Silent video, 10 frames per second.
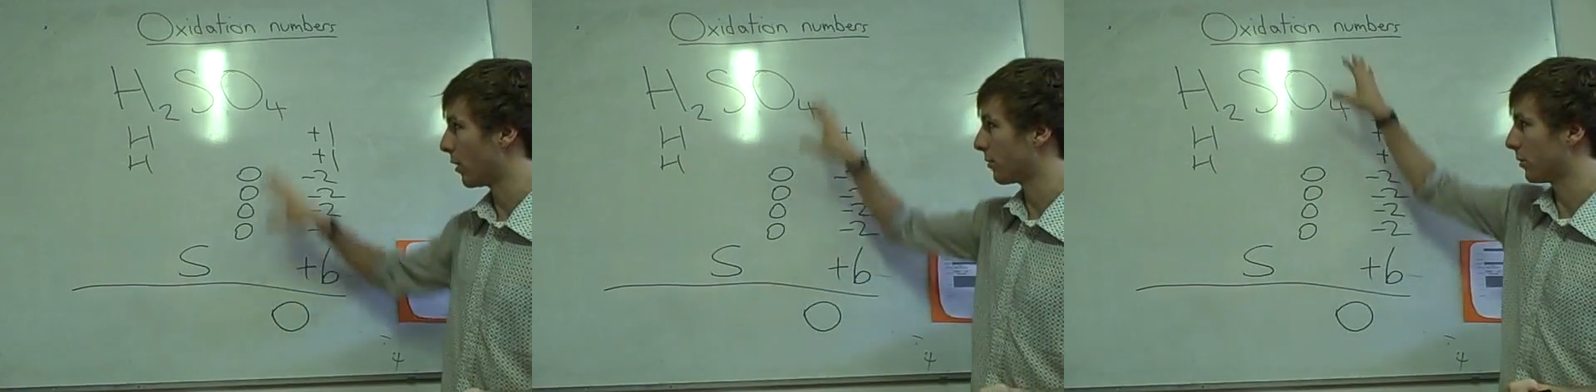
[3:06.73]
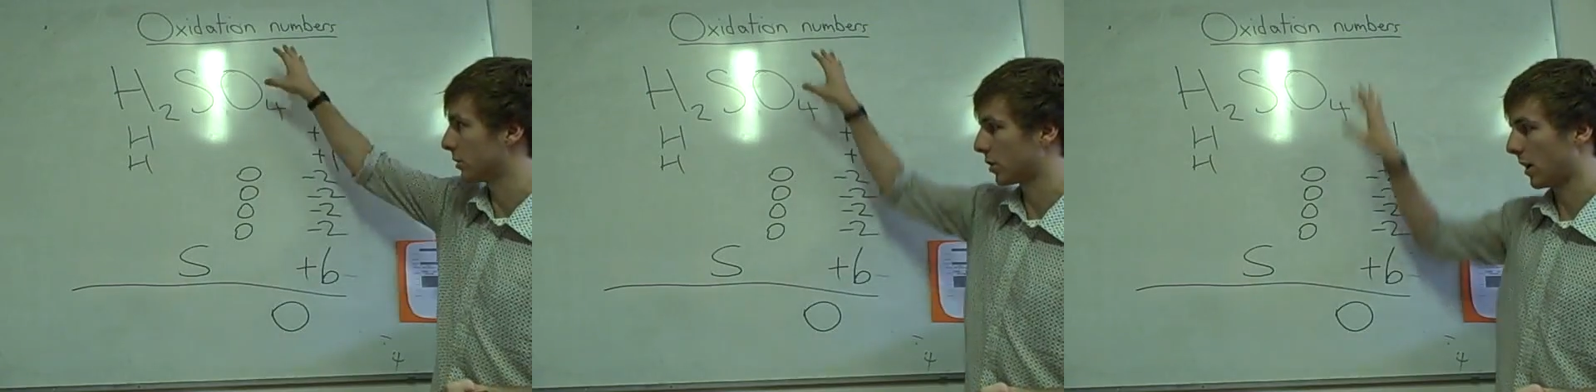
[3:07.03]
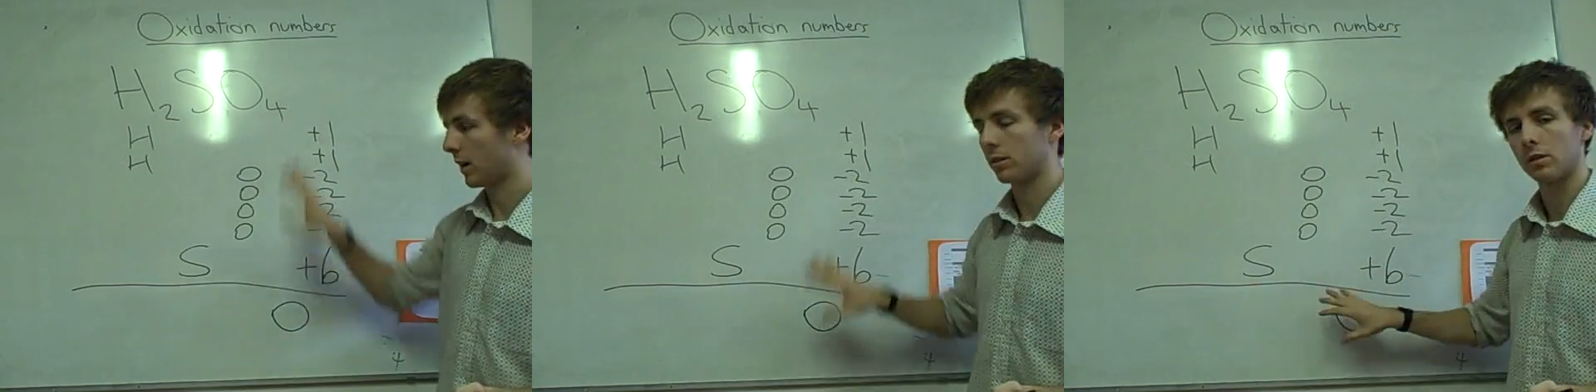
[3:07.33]
overall
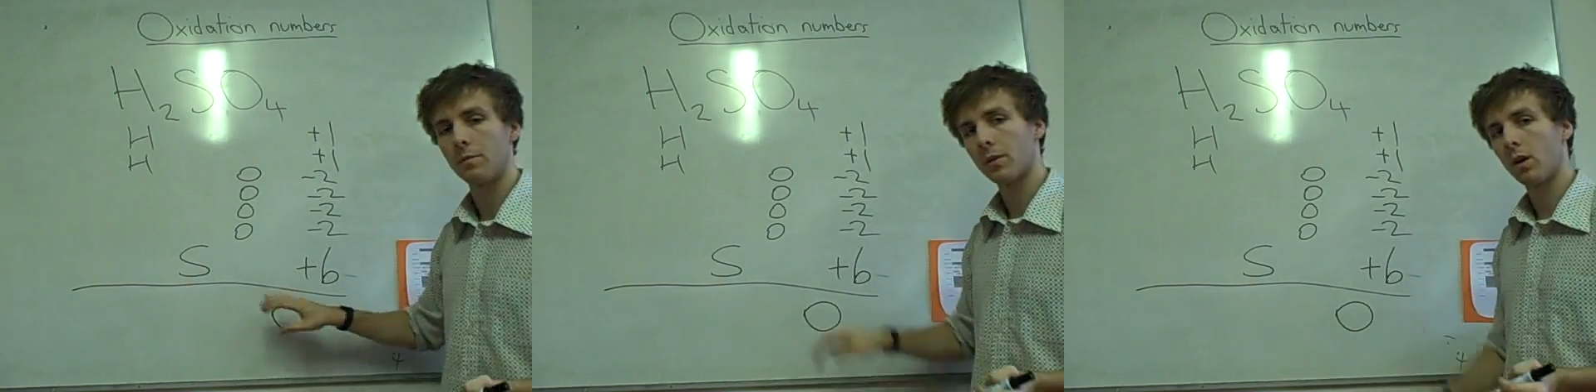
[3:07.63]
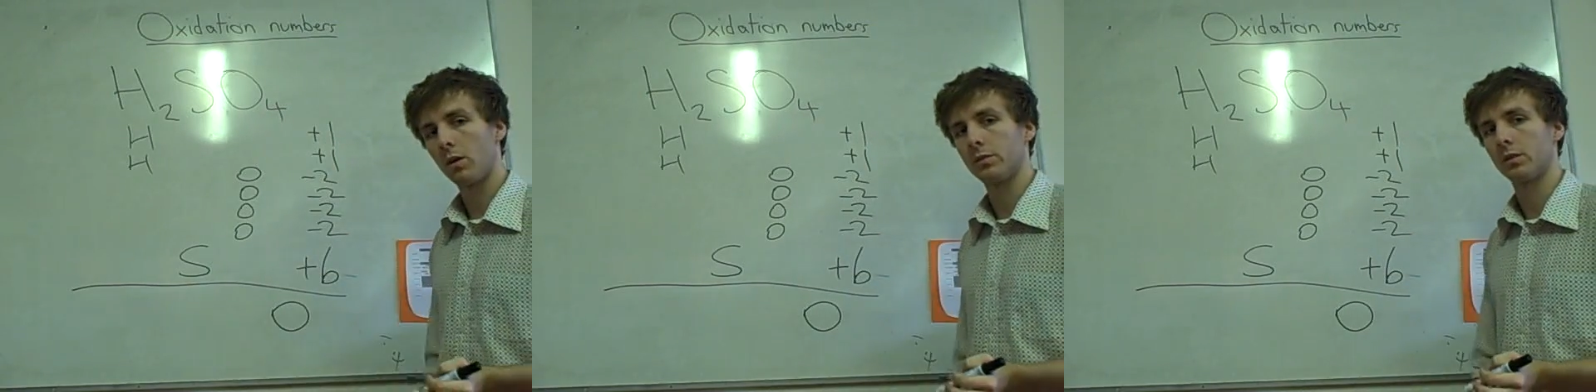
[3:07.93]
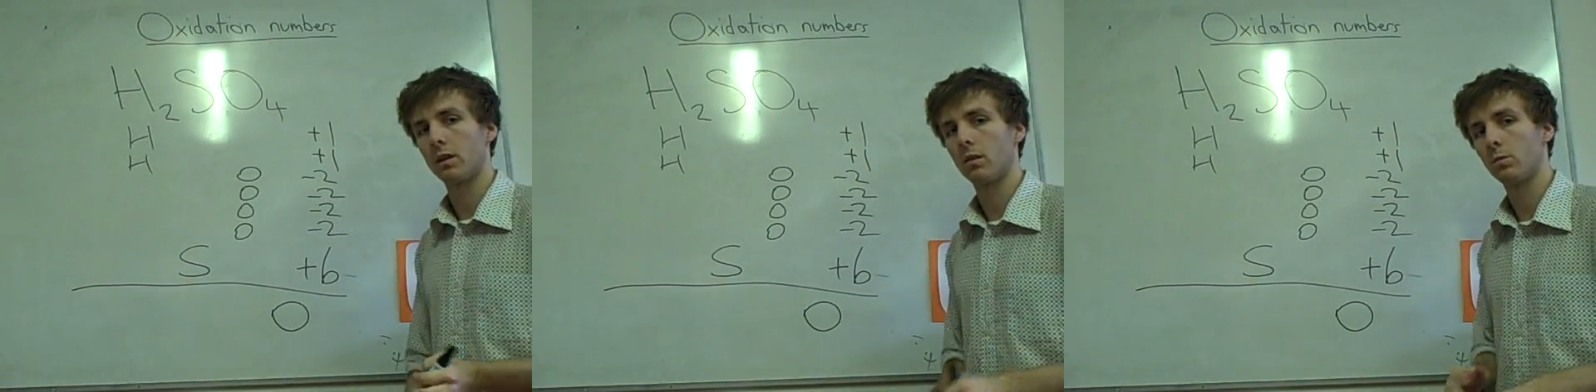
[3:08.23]
charge of
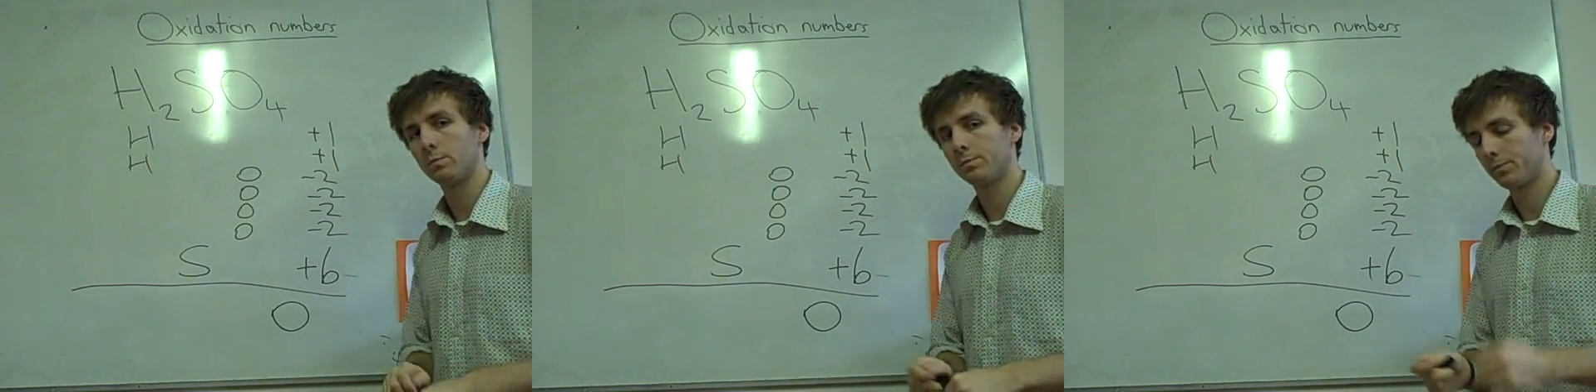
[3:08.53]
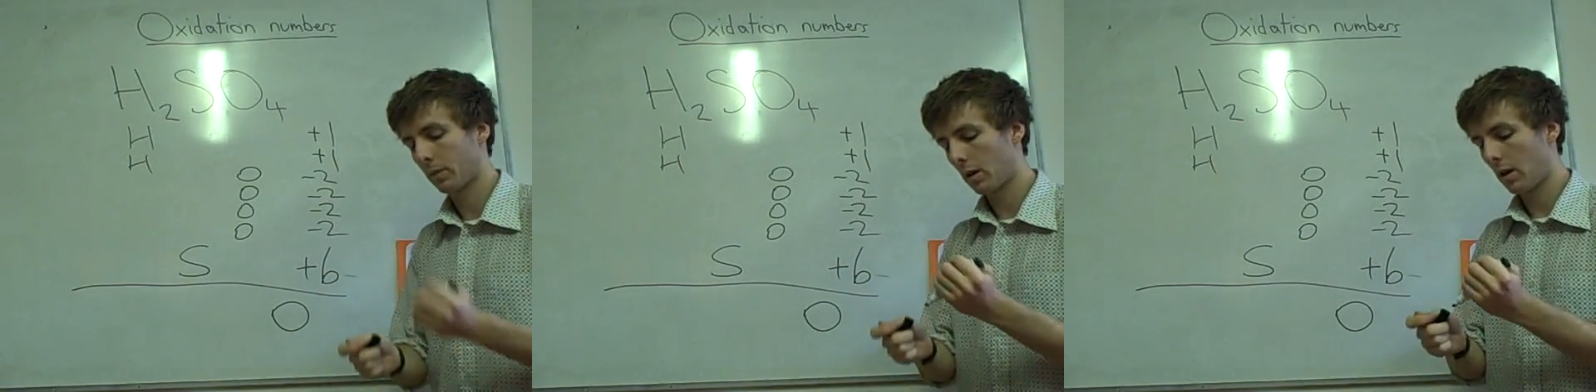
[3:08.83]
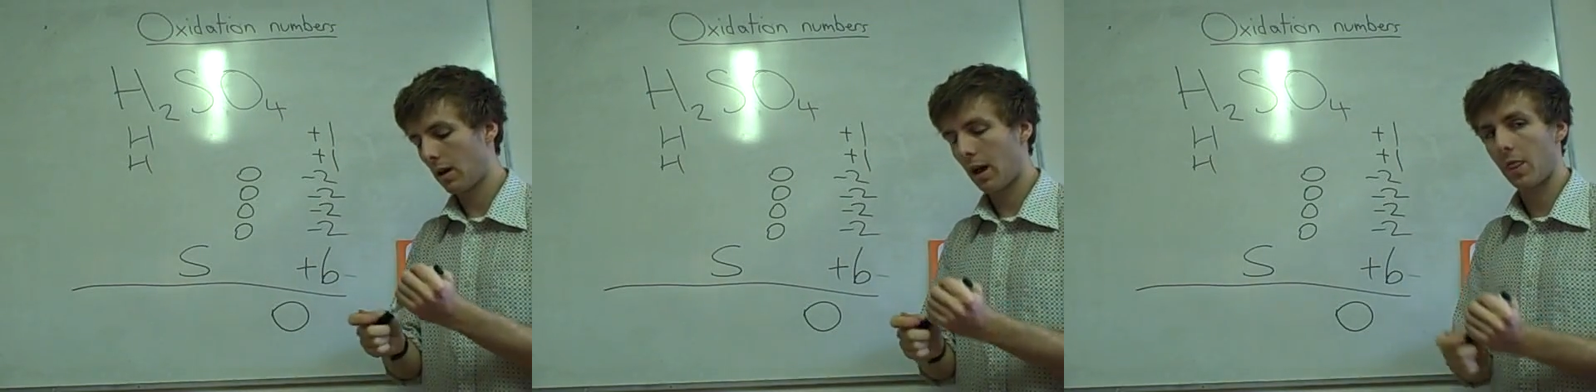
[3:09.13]
0.
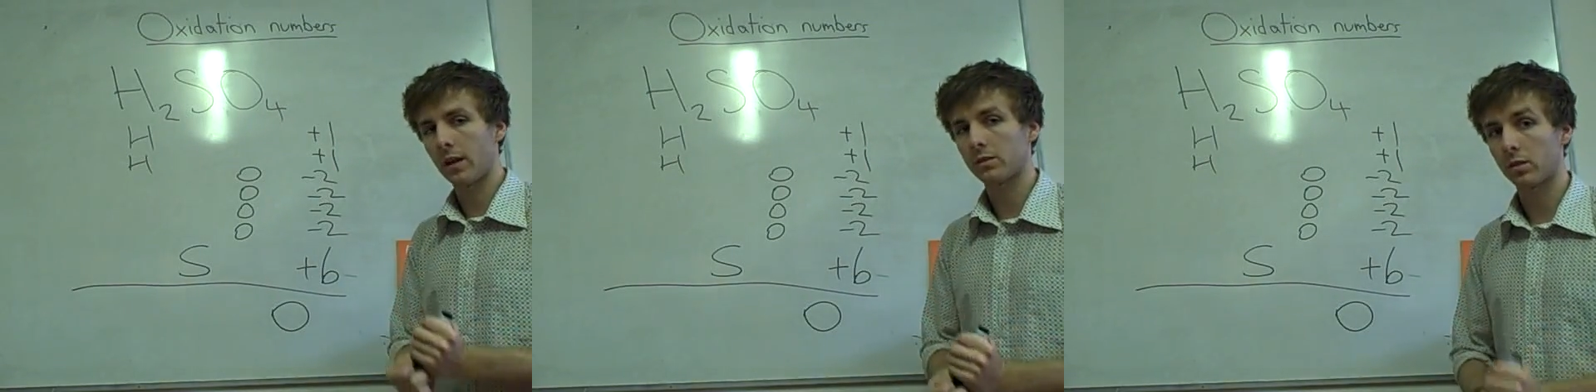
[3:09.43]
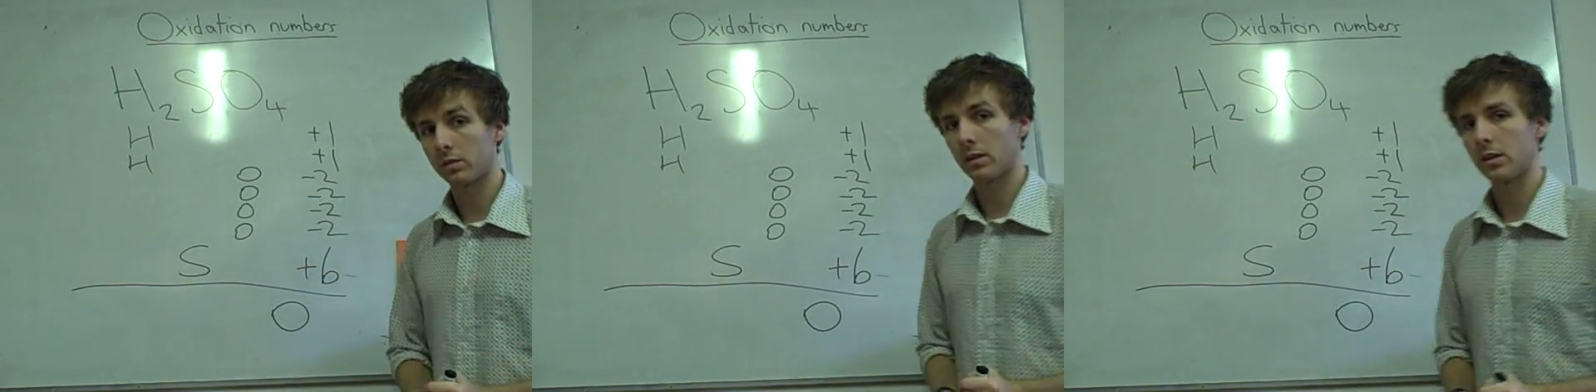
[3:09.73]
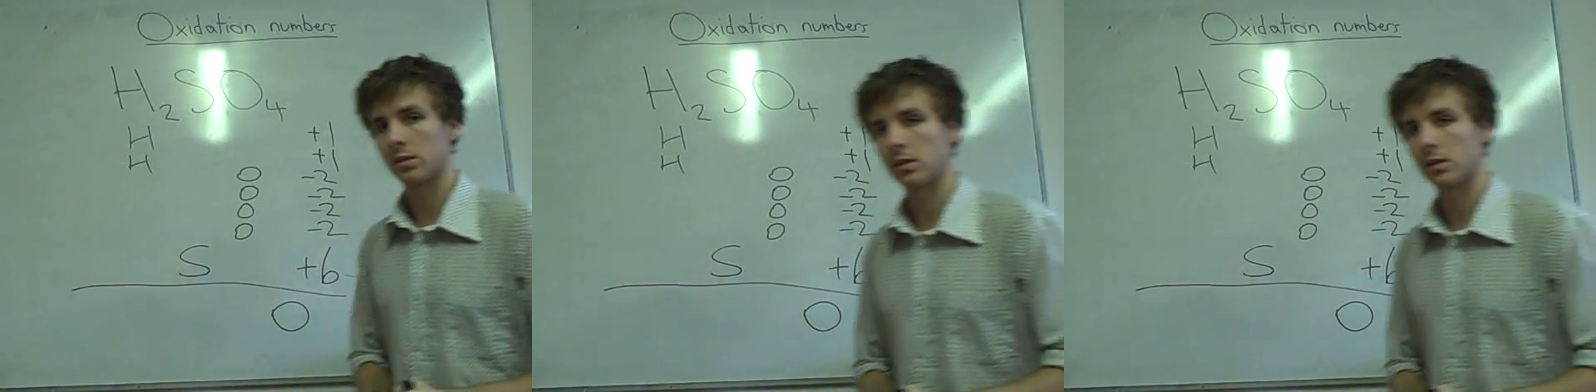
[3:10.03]
And that's oxidation